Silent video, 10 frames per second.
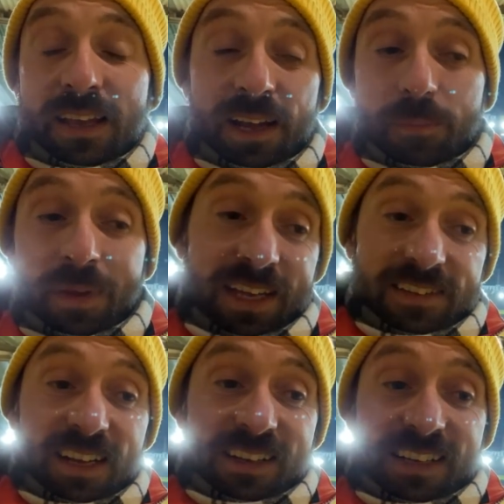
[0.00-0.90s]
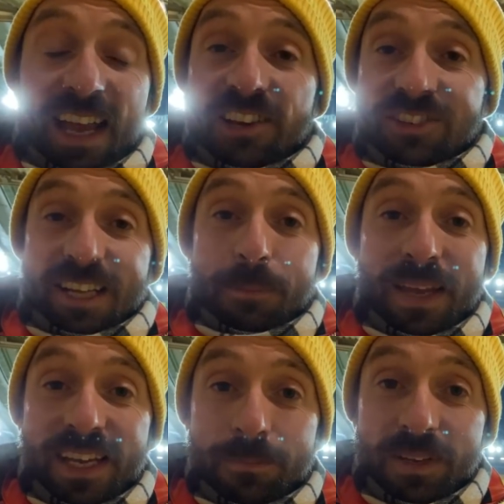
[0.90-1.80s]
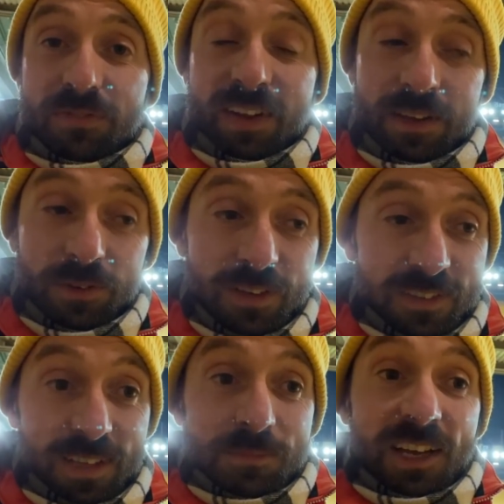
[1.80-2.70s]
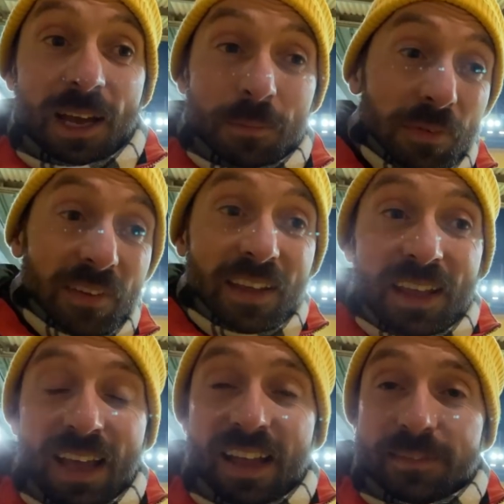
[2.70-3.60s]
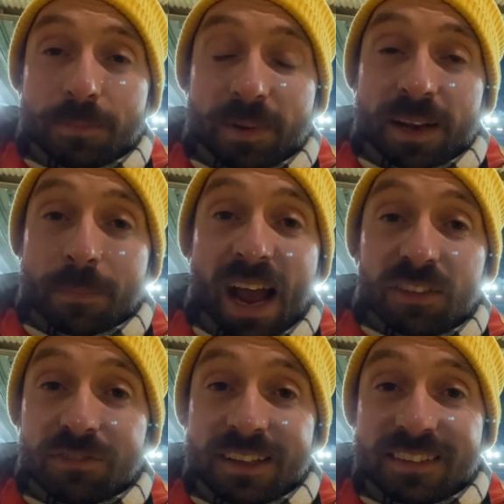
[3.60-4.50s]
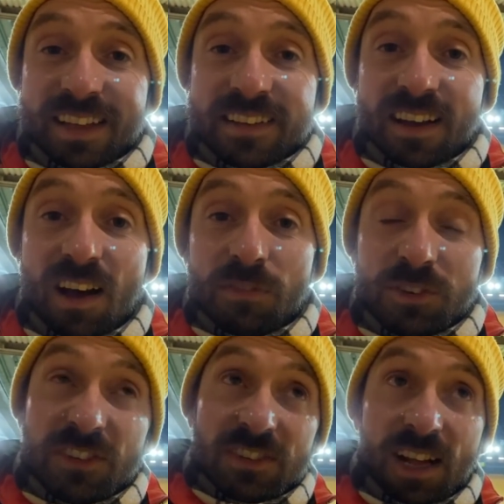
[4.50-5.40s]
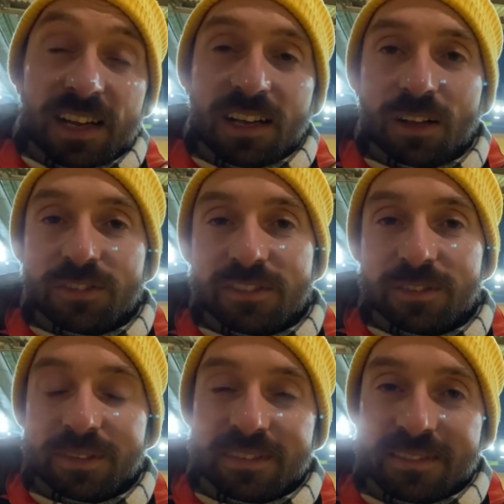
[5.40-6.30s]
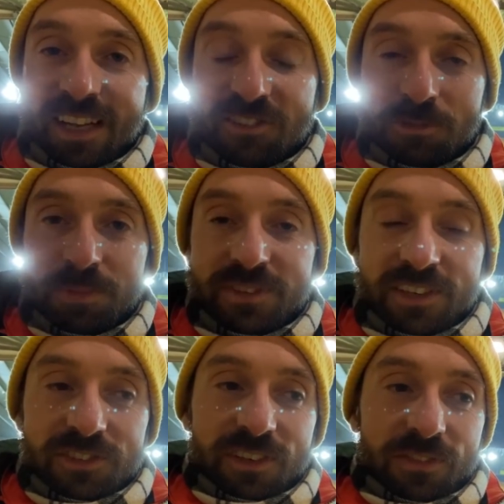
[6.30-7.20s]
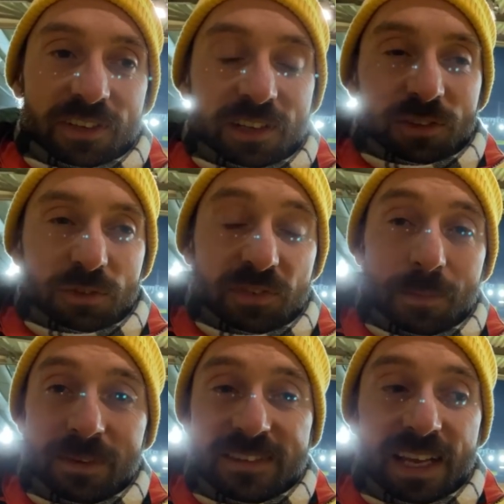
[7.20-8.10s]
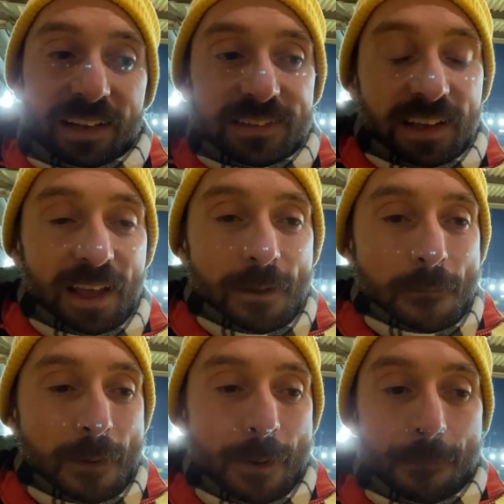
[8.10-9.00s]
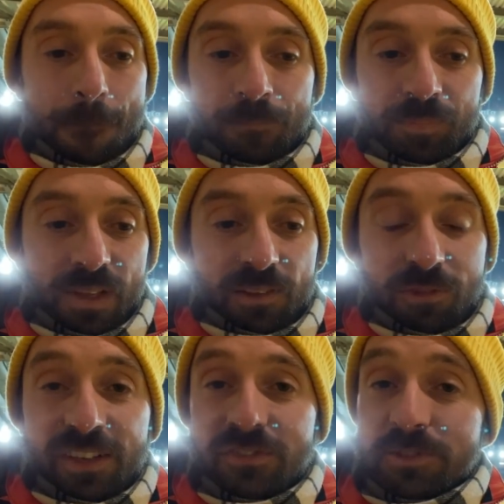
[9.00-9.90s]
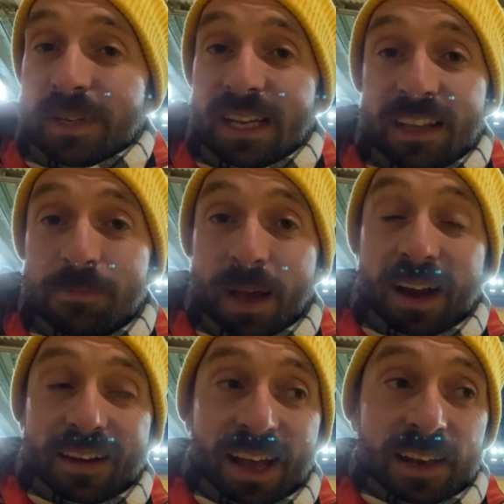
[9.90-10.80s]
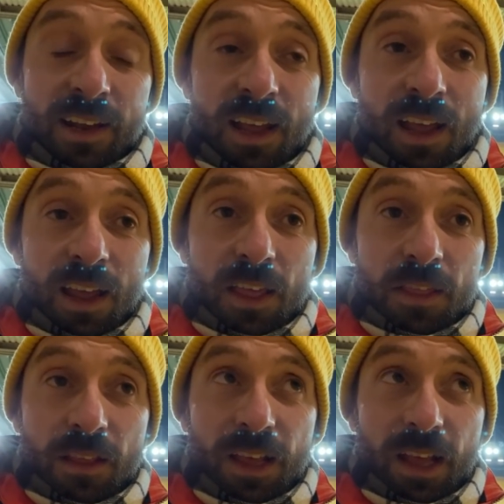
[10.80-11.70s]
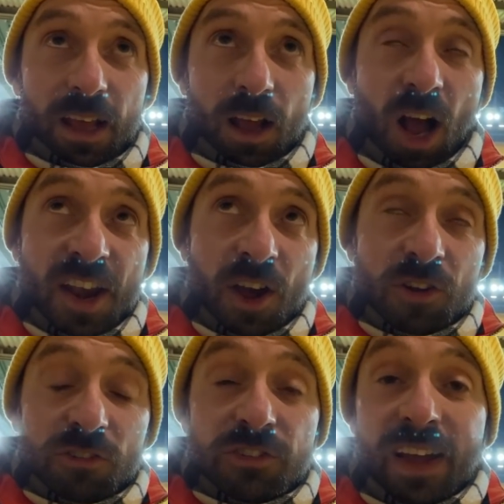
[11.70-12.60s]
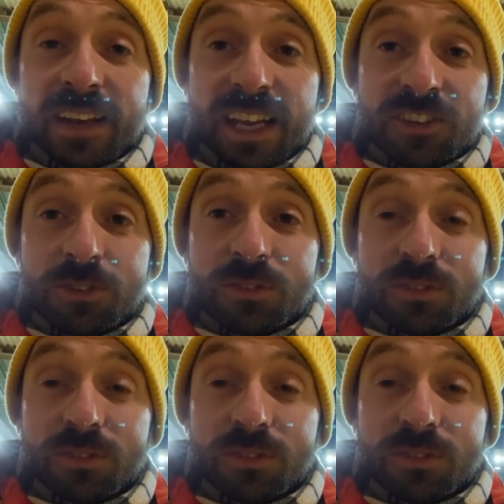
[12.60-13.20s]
He's occasionally appeared in midfield, sometimes as in a back three as a centre half, which is slightly closer to his natural position of a sort of number 6. The rest of it has been at left back, and I know Norwich have had issues